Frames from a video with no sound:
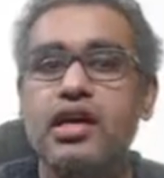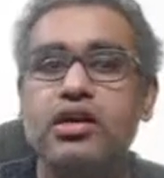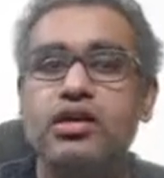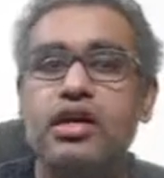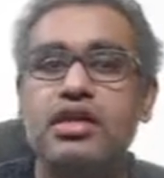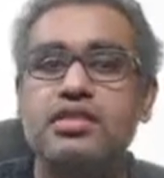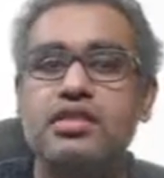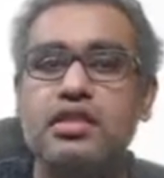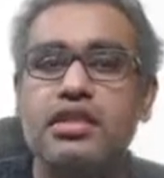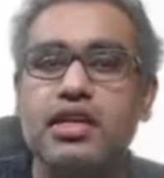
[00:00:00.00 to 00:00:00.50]

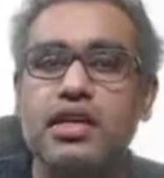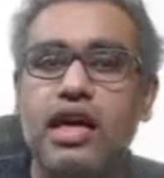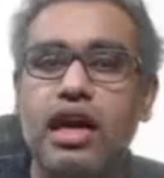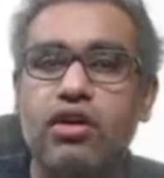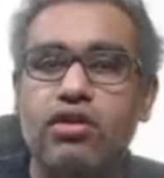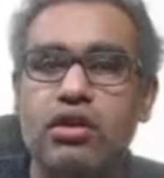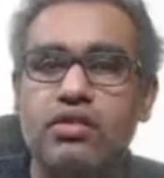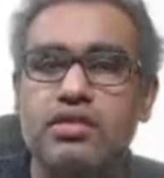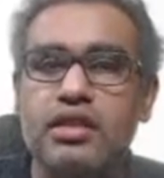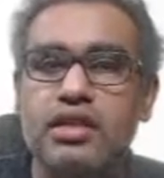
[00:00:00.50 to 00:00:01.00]
You can see that
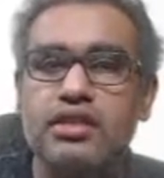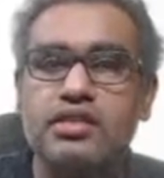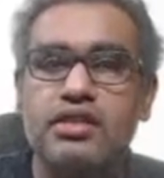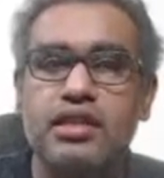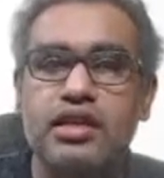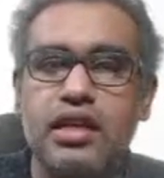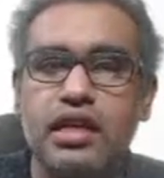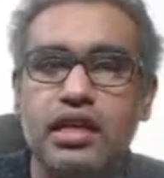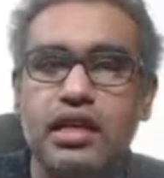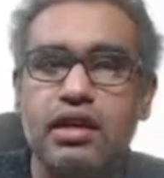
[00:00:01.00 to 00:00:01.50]
out of these
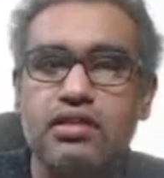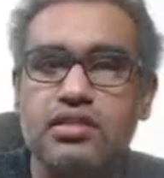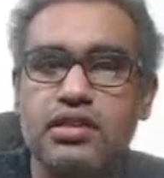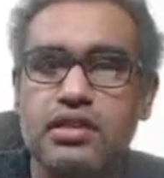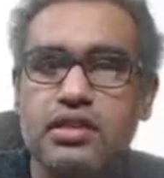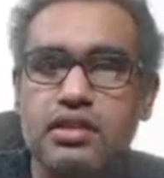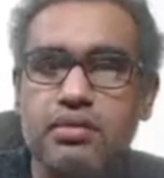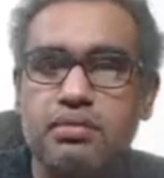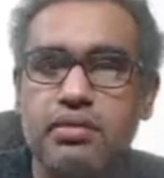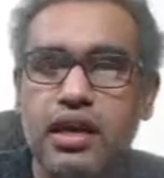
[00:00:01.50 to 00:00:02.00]
three nerves,
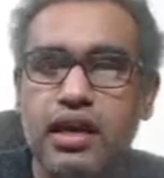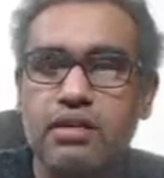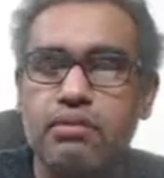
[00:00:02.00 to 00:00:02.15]
it's the main